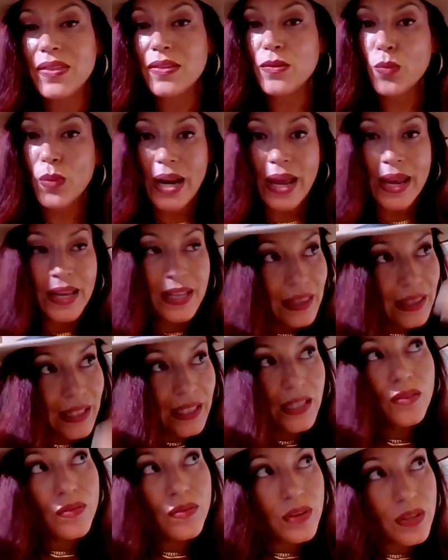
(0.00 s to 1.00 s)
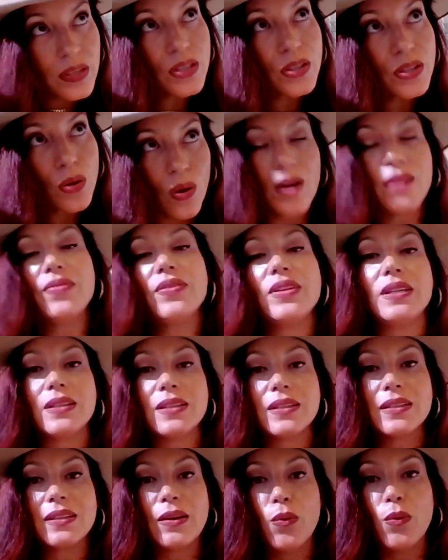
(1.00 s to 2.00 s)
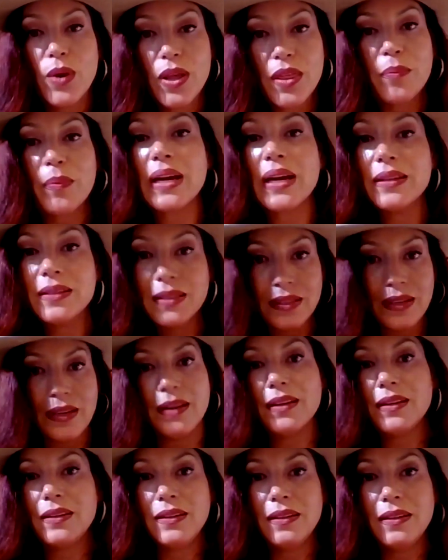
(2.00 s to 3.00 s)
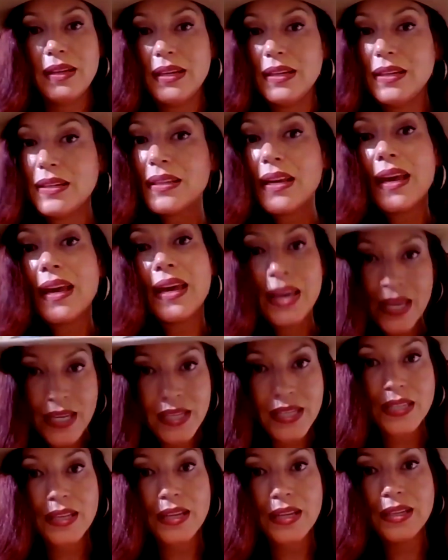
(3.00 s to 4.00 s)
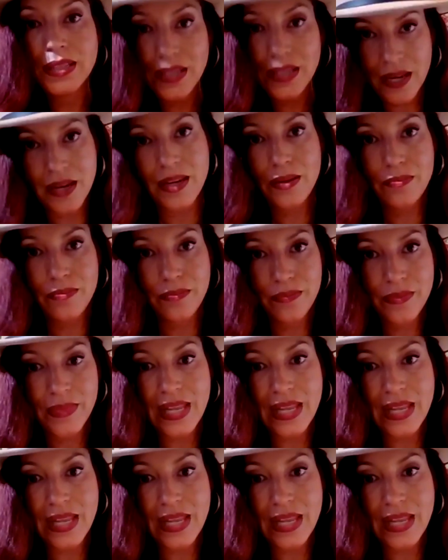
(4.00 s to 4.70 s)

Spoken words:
when I leave this office with my son, it is his time.